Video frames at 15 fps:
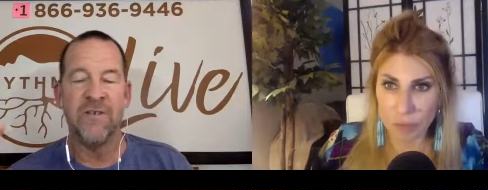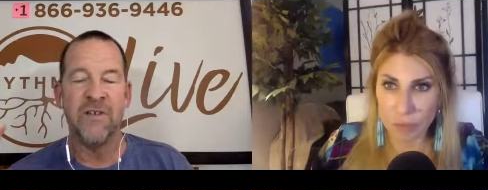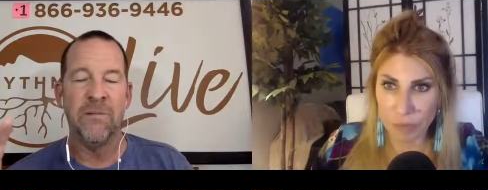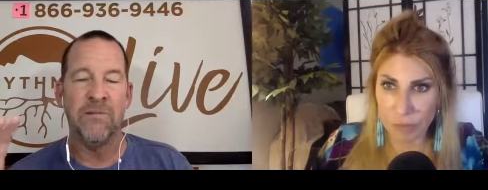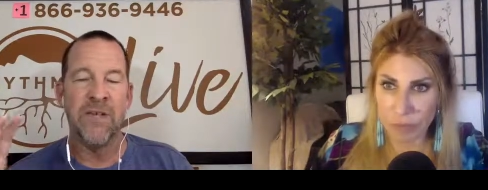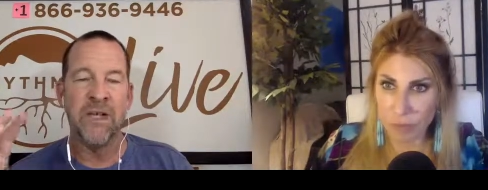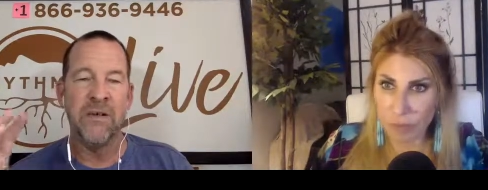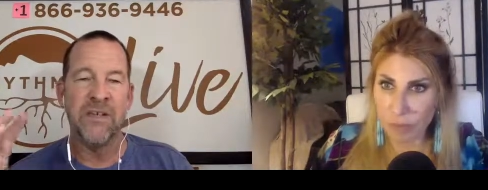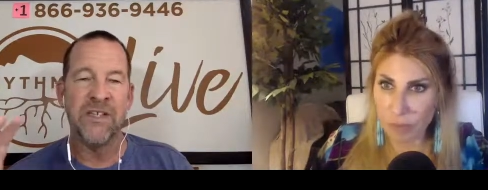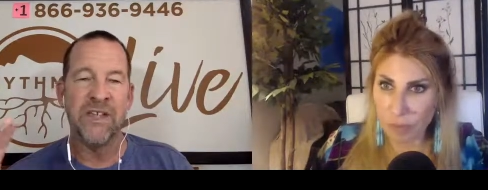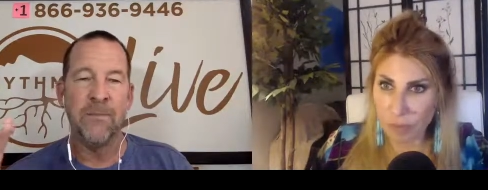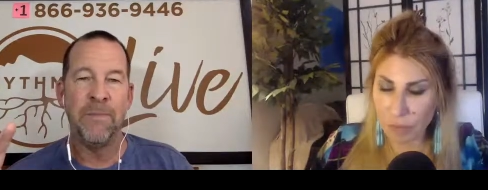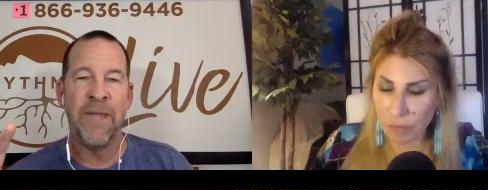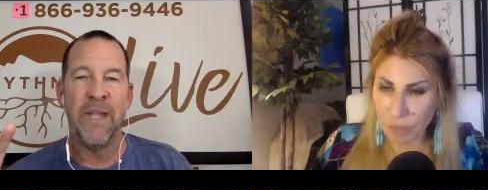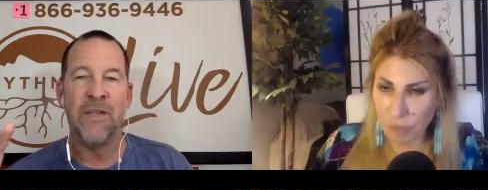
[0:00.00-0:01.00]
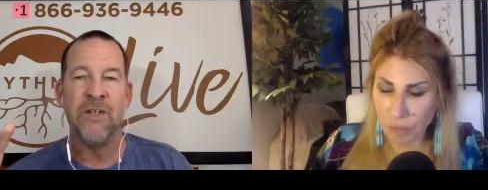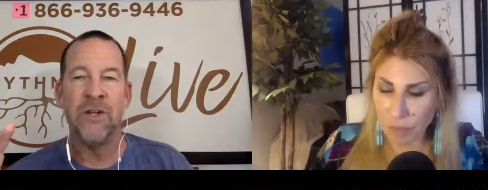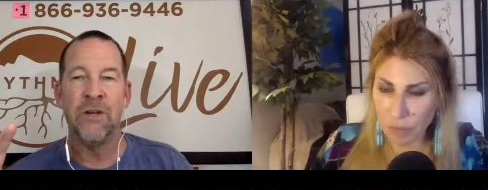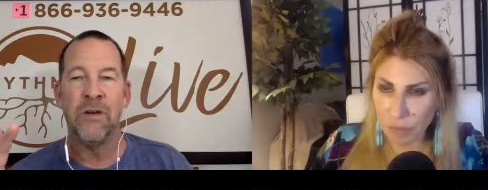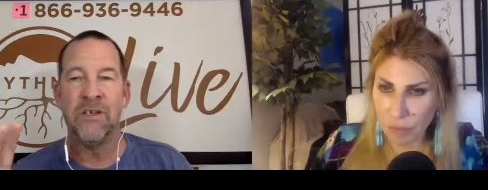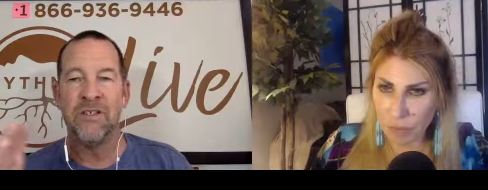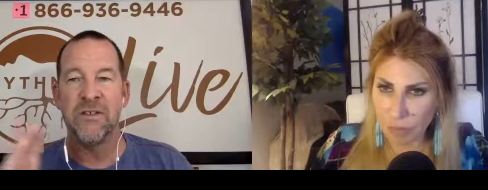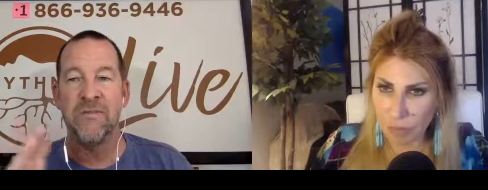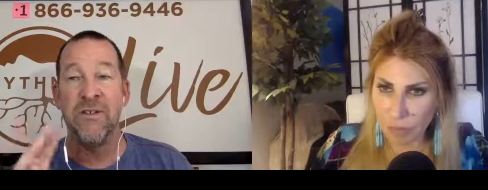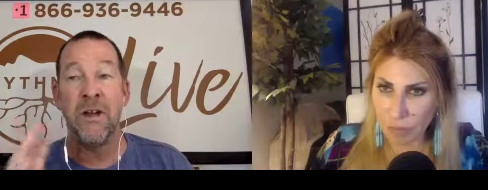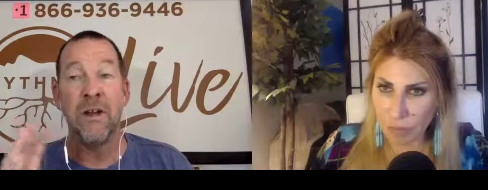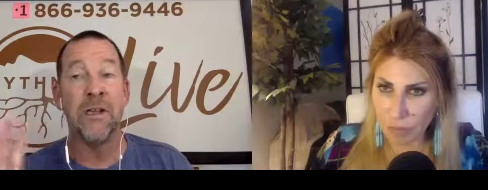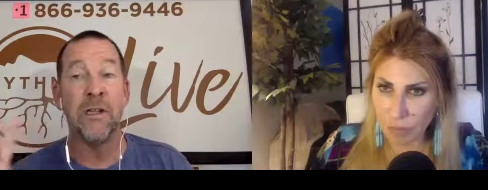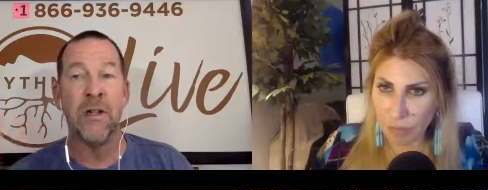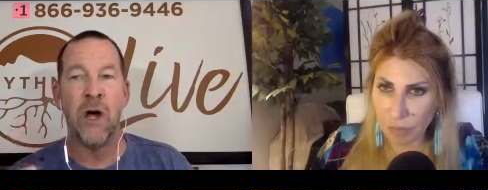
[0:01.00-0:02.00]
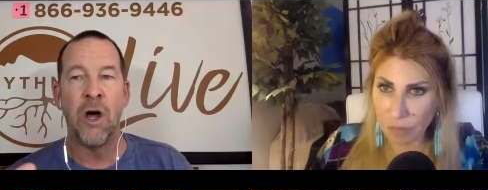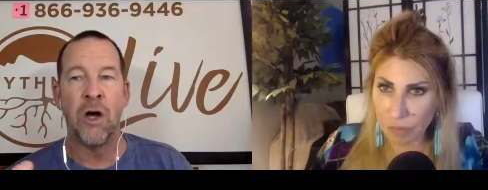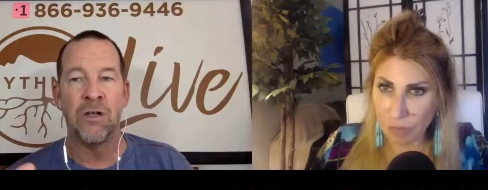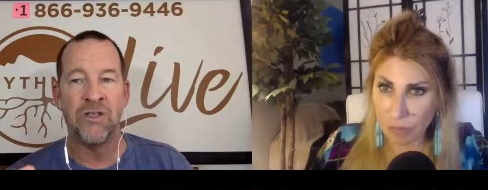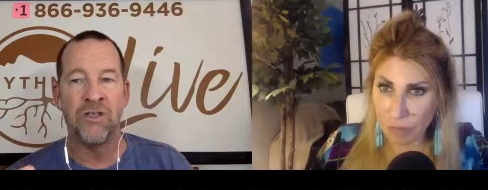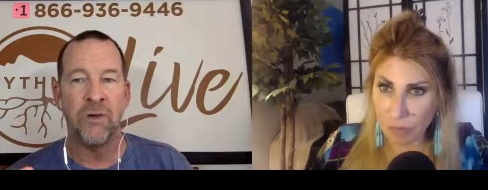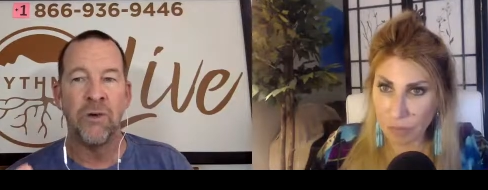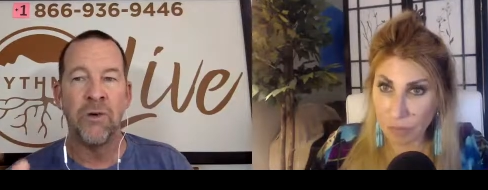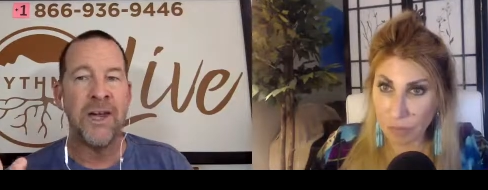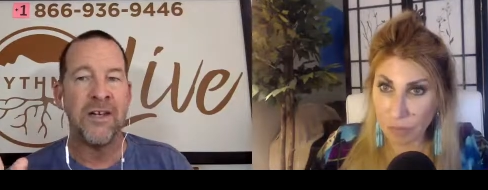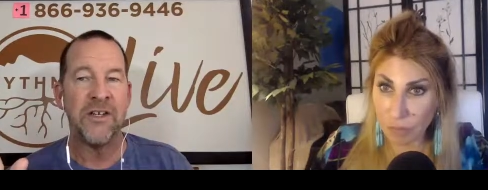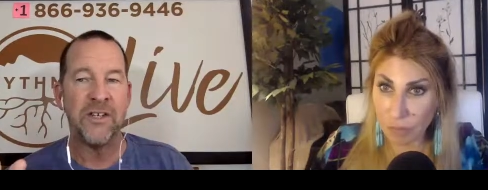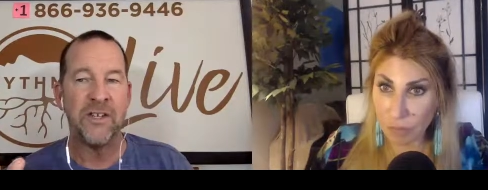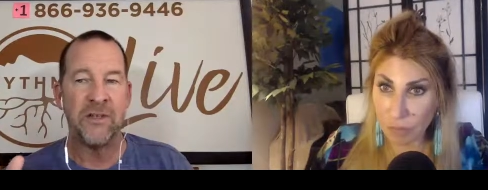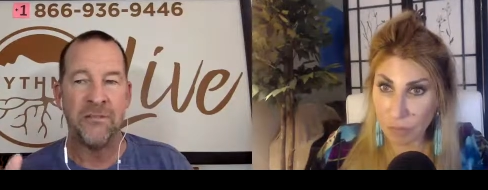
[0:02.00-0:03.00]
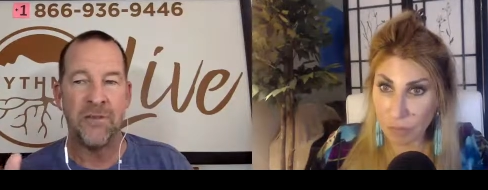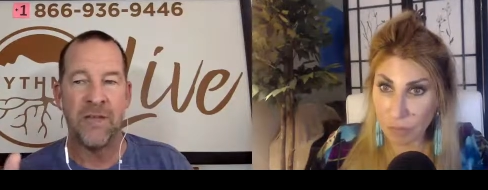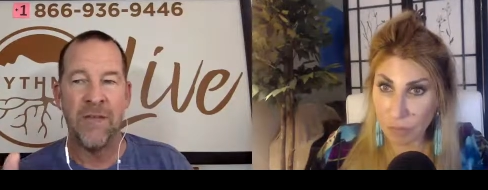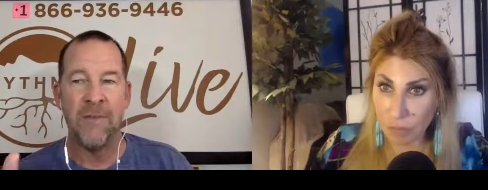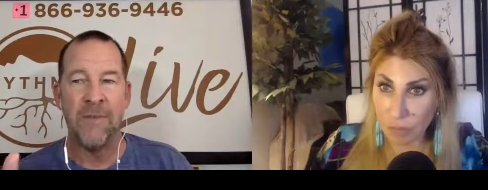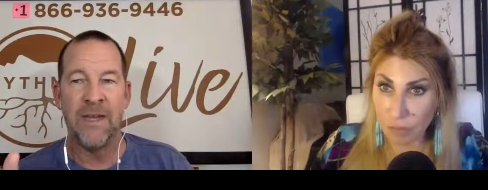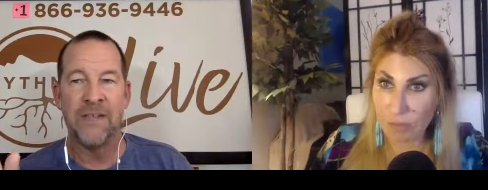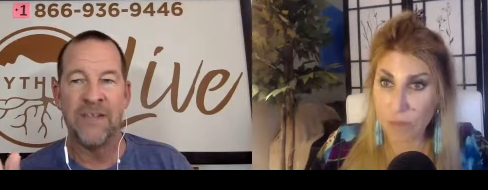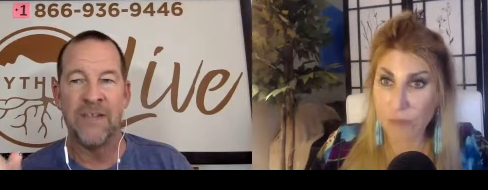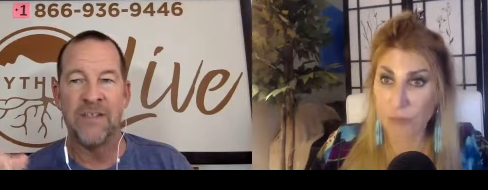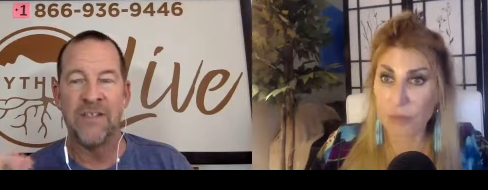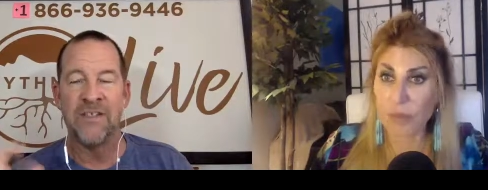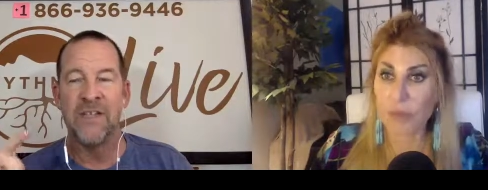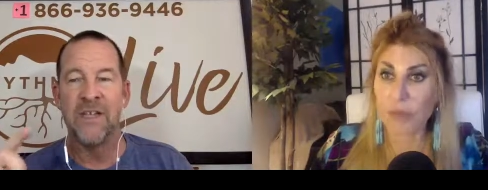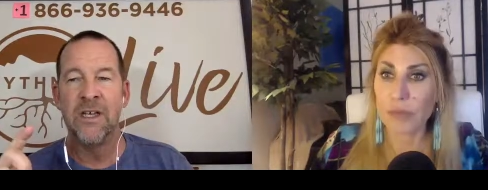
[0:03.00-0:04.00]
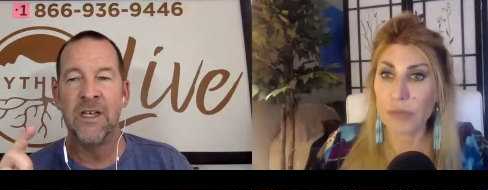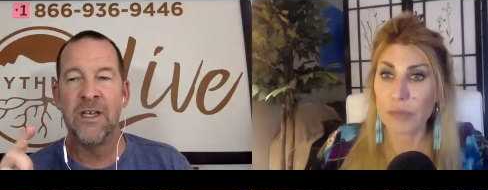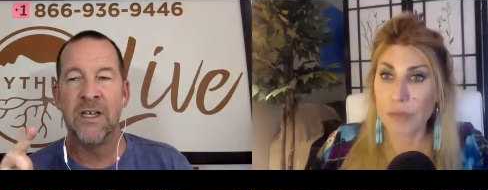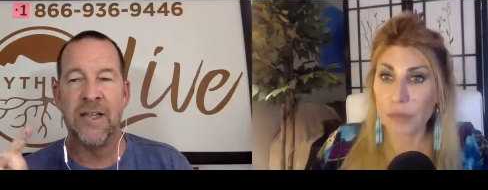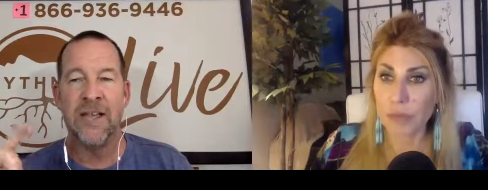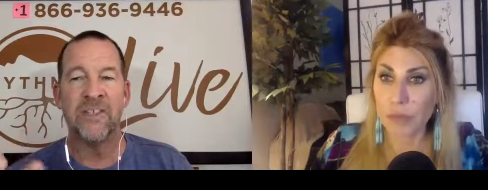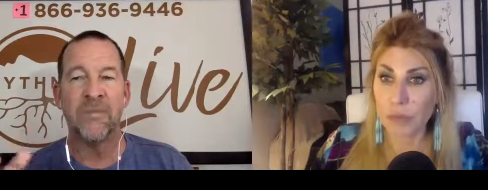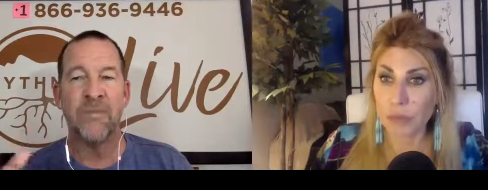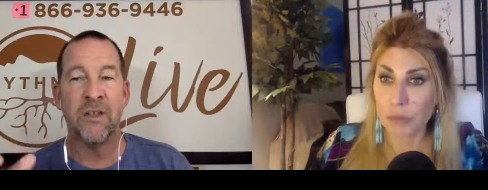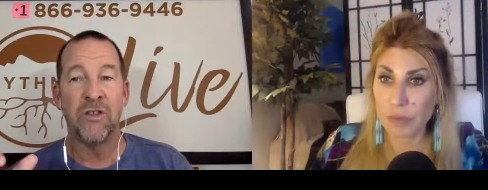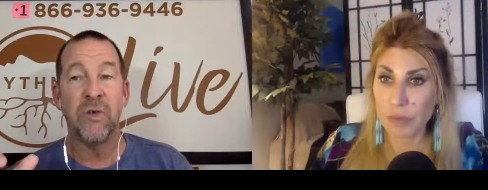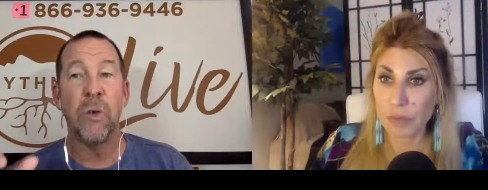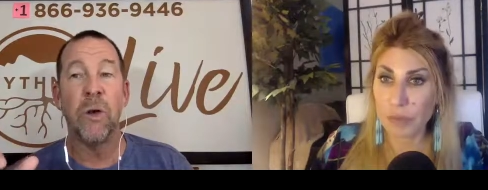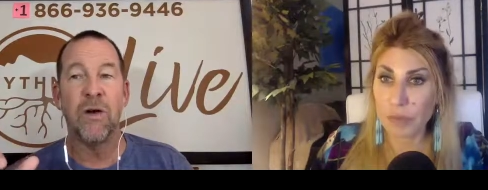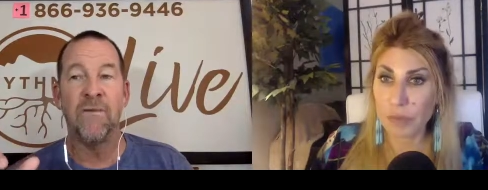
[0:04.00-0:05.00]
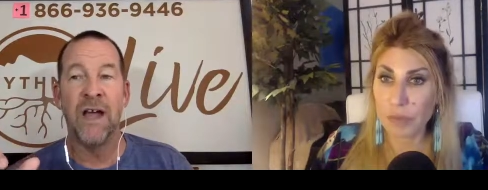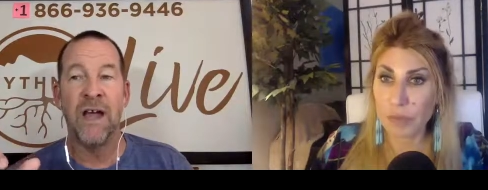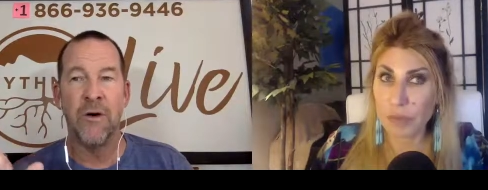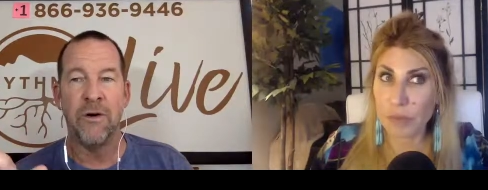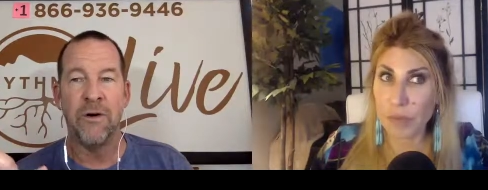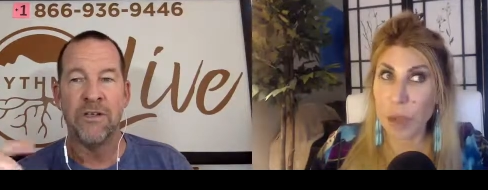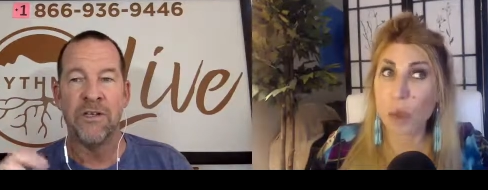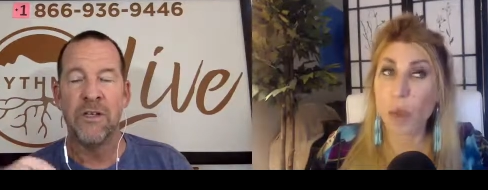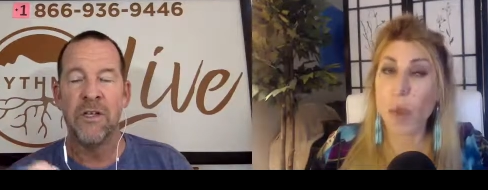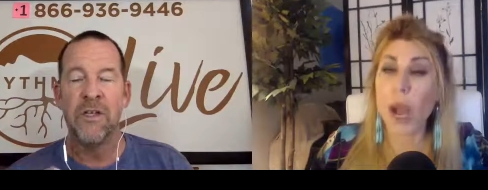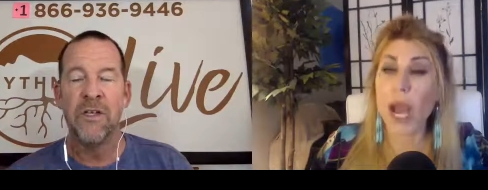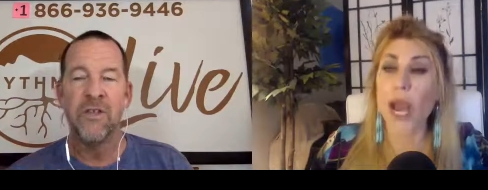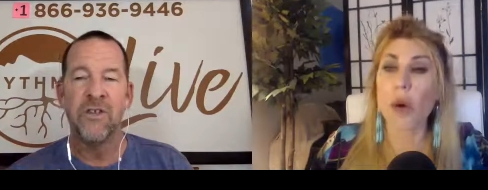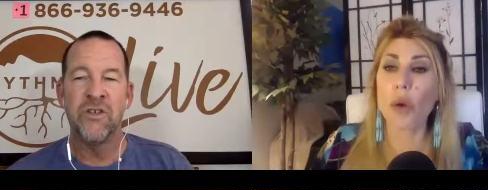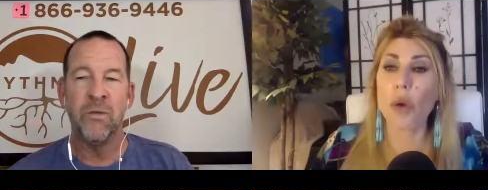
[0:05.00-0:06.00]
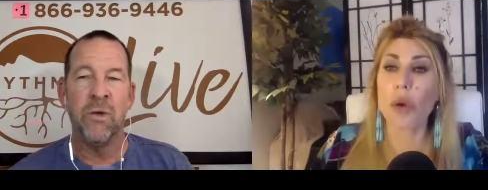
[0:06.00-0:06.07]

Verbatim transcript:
Speaker 1: And San Pedro is a very long duration plant medicine. It lasts about 12 hours. Wow. So